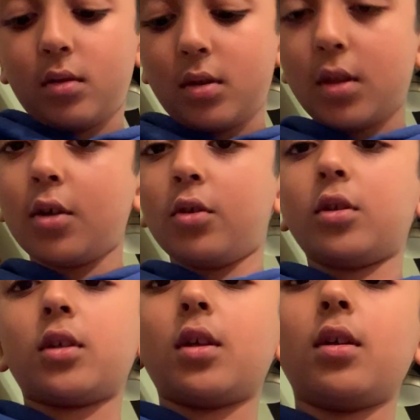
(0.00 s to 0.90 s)
And then you're
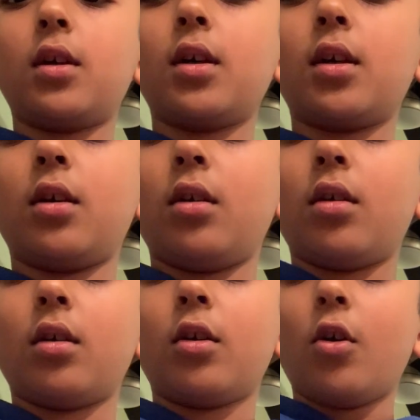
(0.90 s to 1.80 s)
just going to get
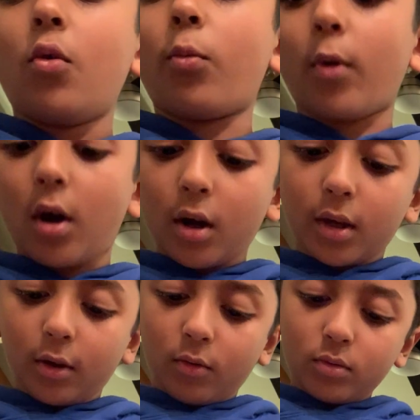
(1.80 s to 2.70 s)
your rock
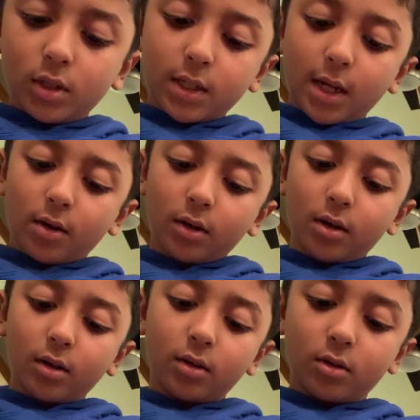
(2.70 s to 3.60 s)
and crease down
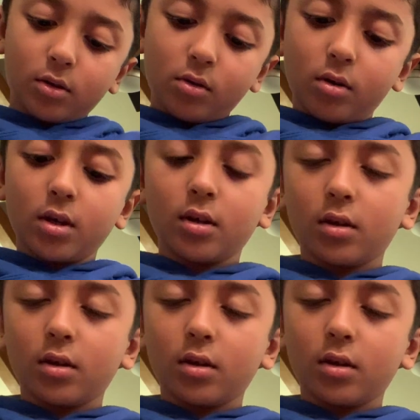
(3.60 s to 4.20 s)
onto it.